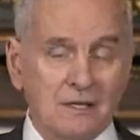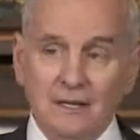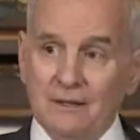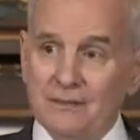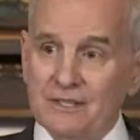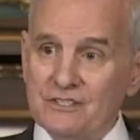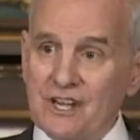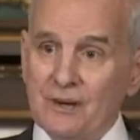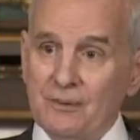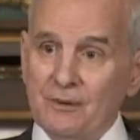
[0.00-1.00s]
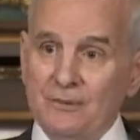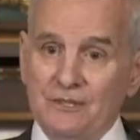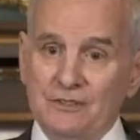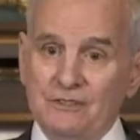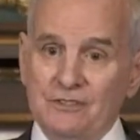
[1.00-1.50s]
I mean, it's not a
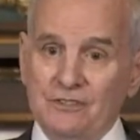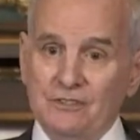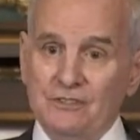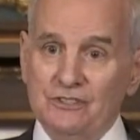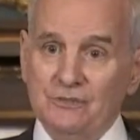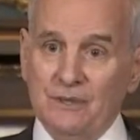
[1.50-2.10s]
permanent solution,